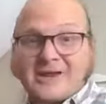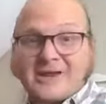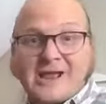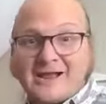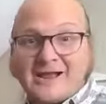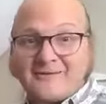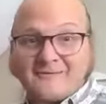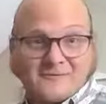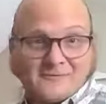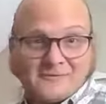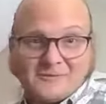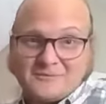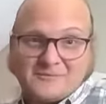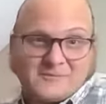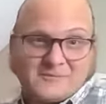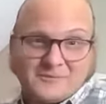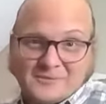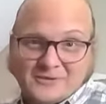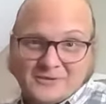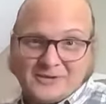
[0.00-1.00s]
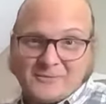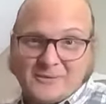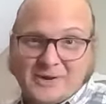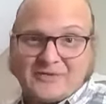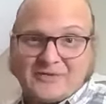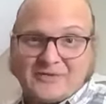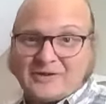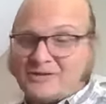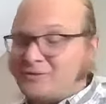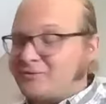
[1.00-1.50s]
going to really
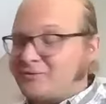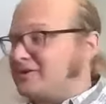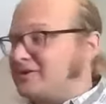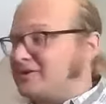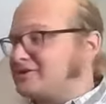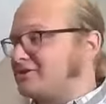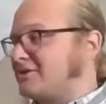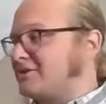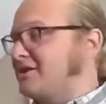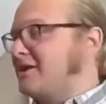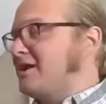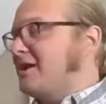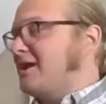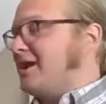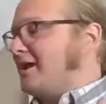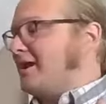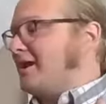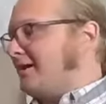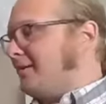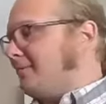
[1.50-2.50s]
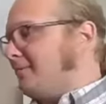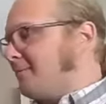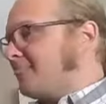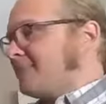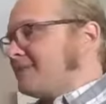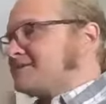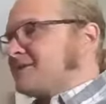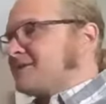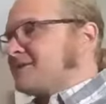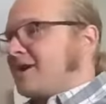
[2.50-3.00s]
want that low register.
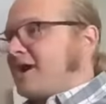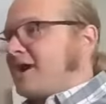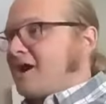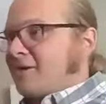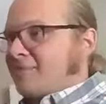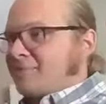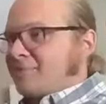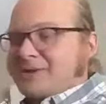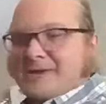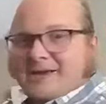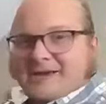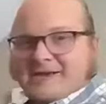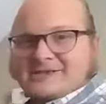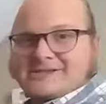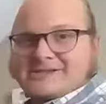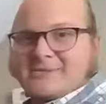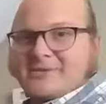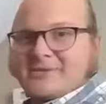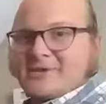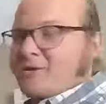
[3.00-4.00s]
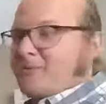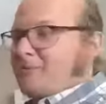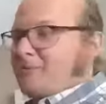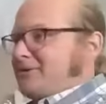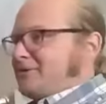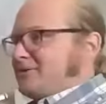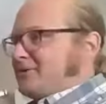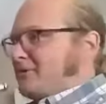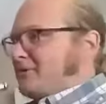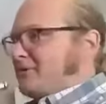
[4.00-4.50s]
So I'll play some of the
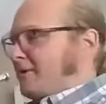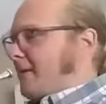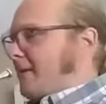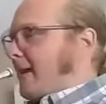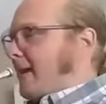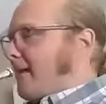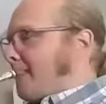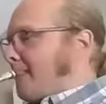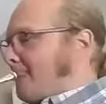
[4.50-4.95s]
opening you're talking about.